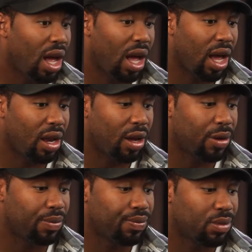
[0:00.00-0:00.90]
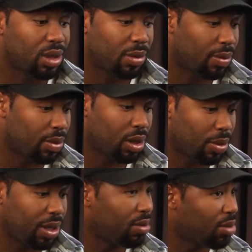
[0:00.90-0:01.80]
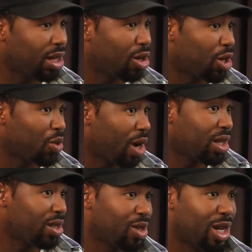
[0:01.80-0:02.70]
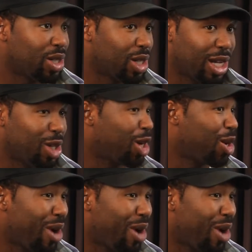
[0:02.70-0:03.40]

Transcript: And some of them told me they thought directing, so I just like took it and